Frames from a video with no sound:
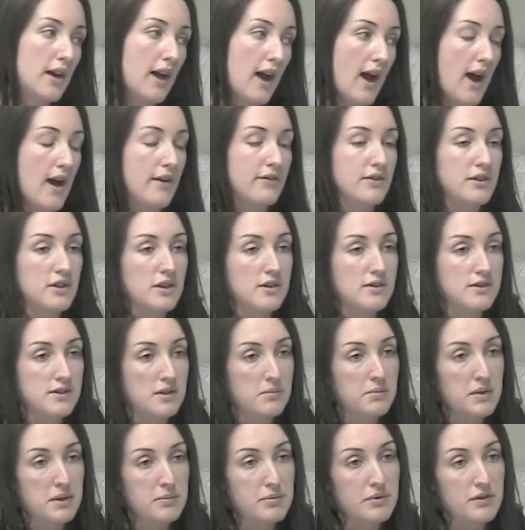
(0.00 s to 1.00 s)
avenues that
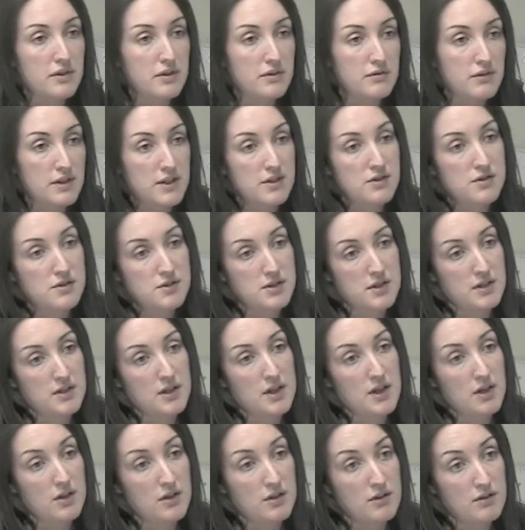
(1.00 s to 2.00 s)
people can reach us
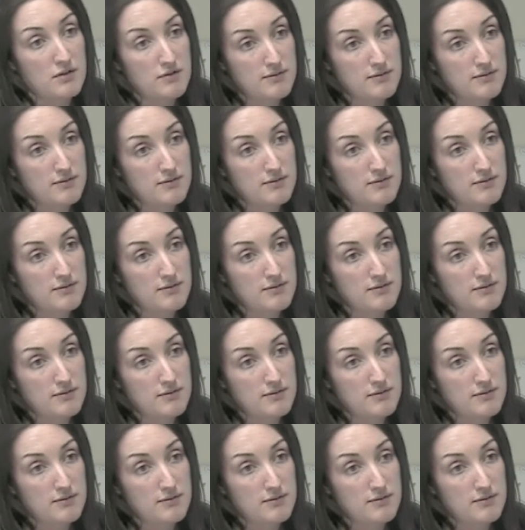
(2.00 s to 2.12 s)
and